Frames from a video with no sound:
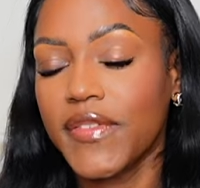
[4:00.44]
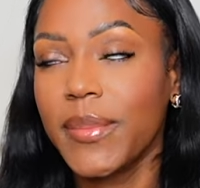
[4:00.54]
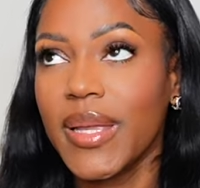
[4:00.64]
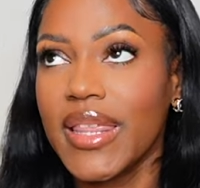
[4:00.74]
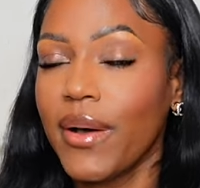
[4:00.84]
for
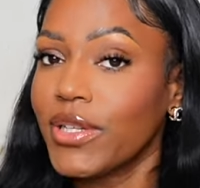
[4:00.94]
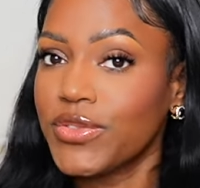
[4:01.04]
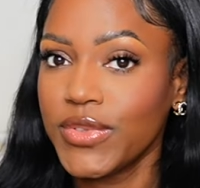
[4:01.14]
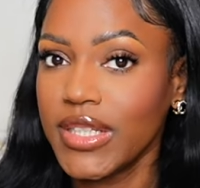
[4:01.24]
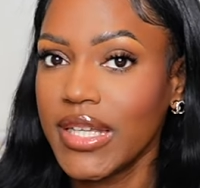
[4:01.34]
me, that was
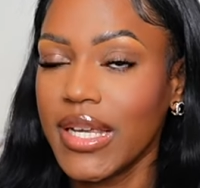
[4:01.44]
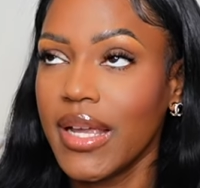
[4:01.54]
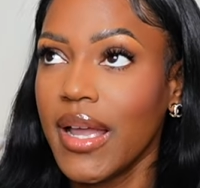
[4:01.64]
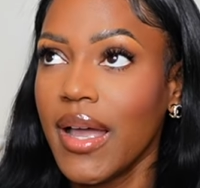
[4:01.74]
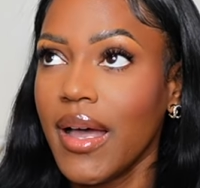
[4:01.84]
really
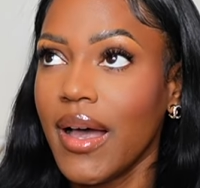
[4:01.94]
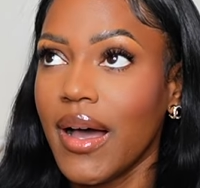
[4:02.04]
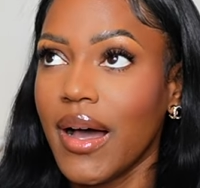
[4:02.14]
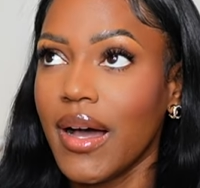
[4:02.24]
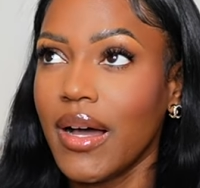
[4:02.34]

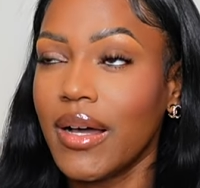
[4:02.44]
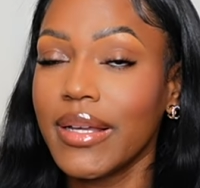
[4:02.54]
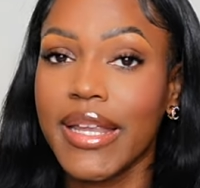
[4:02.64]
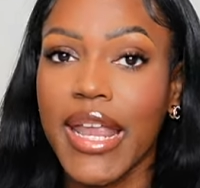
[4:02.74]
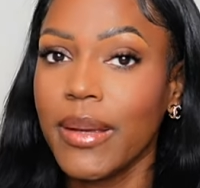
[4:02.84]
a
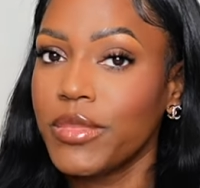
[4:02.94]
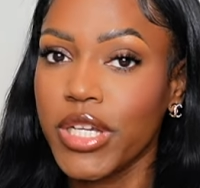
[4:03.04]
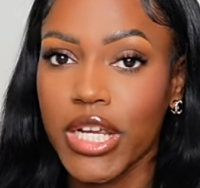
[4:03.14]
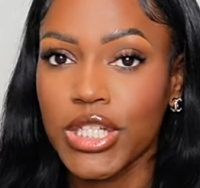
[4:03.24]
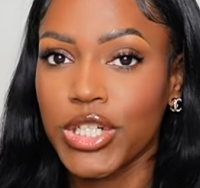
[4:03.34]
game
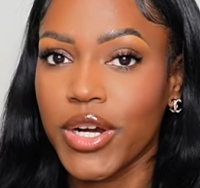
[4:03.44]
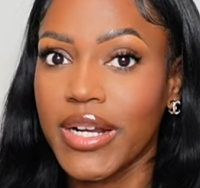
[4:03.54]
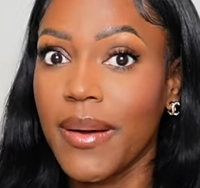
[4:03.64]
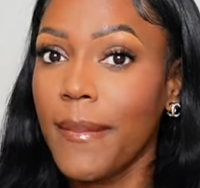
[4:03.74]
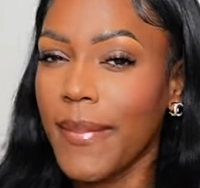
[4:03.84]
changer
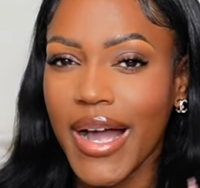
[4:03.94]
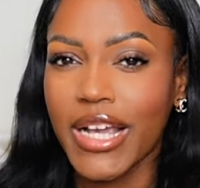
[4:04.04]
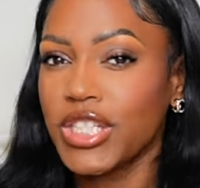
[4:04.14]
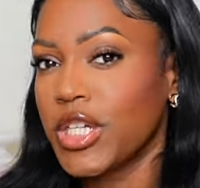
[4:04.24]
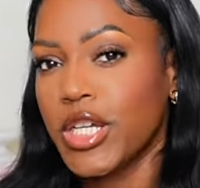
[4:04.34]
and a
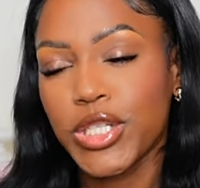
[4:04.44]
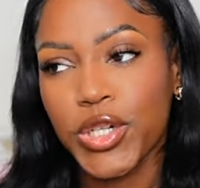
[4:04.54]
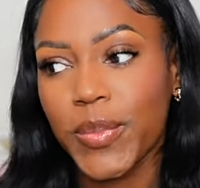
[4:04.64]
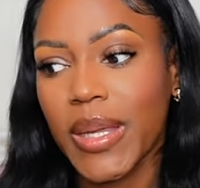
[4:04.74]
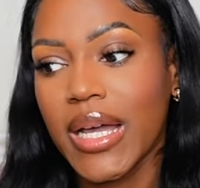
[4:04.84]
mind
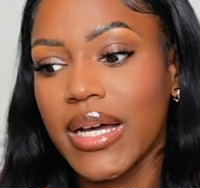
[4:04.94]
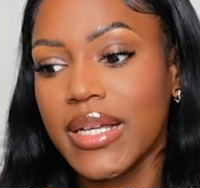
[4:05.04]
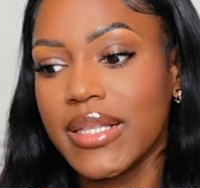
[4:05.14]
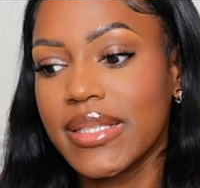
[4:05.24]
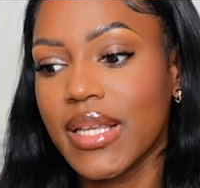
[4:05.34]
changer
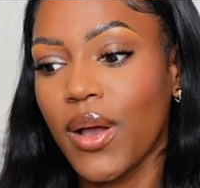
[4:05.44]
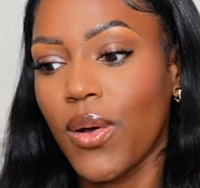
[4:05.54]
because